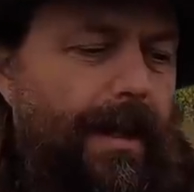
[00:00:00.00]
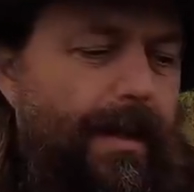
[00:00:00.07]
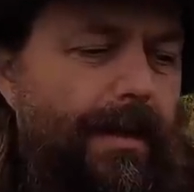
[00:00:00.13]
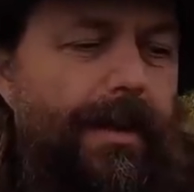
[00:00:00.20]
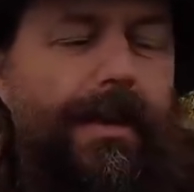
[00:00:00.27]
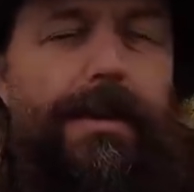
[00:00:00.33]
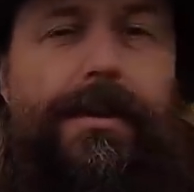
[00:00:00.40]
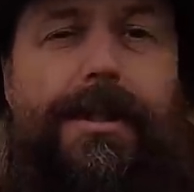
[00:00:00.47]
you
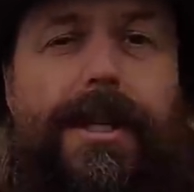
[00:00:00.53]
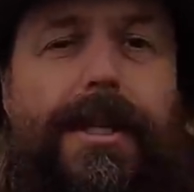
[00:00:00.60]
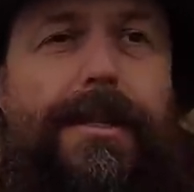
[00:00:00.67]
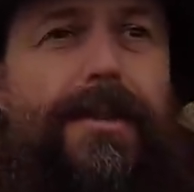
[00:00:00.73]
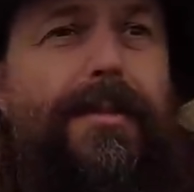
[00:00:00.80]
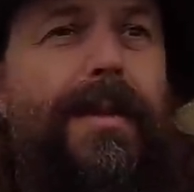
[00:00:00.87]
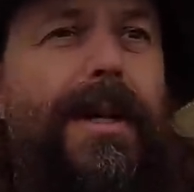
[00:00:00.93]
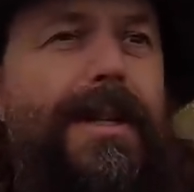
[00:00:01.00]
need to
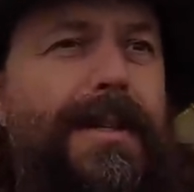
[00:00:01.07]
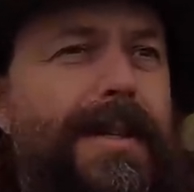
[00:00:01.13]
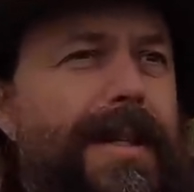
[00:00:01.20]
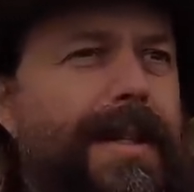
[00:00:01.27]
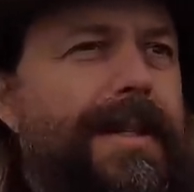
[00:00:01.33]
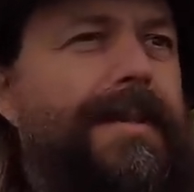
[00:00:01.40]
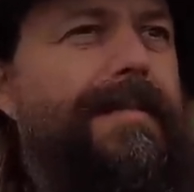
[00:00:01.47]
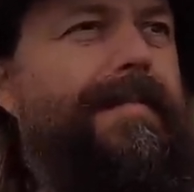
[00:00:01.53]
change your
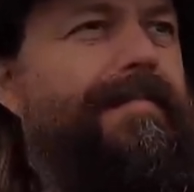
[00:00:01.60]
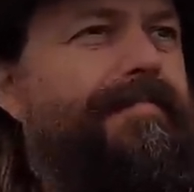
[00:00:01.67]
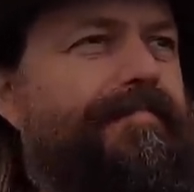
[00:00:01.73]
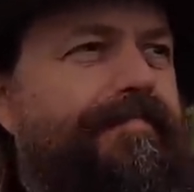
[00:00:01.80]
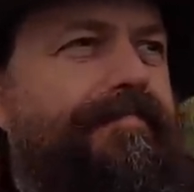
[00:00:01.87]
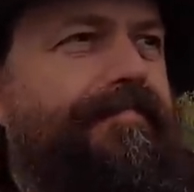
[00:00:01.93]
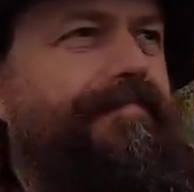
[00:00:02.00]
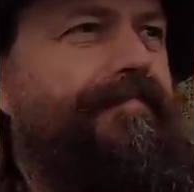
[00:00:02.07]
mindset,
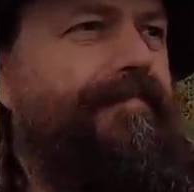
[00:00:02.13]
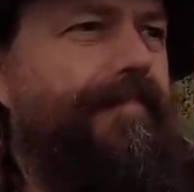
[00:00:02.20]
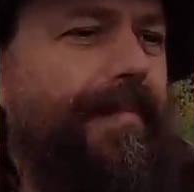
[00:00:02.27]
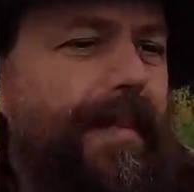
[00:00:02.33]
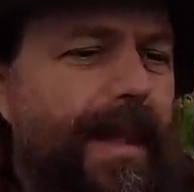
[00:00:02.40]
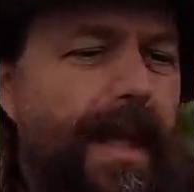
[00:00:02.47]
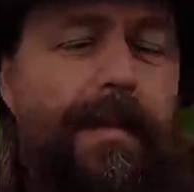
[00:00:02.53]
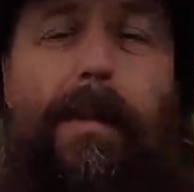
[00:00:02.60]

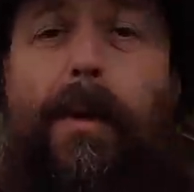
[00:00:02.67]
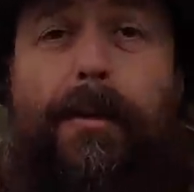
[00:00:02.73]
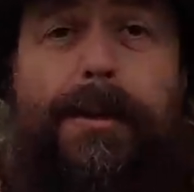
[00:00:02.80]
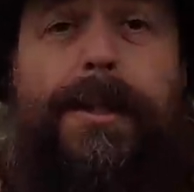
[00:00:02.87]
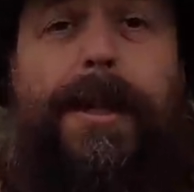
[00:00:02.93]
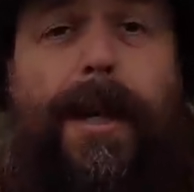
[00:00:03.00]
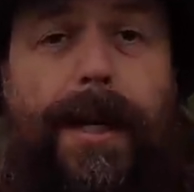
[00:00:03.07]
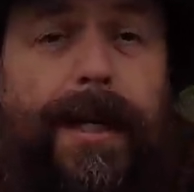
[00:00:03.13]

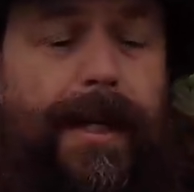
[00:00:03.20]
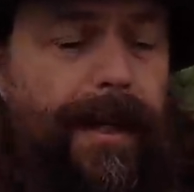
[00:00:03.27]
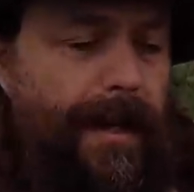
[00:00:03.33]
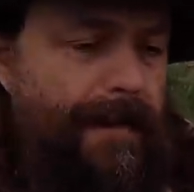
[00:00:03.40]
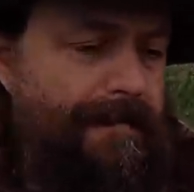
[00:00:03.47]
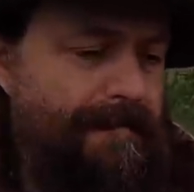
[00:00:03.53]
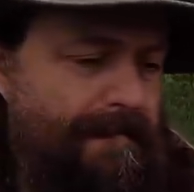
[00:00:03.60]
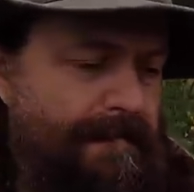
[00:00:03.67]
most likely.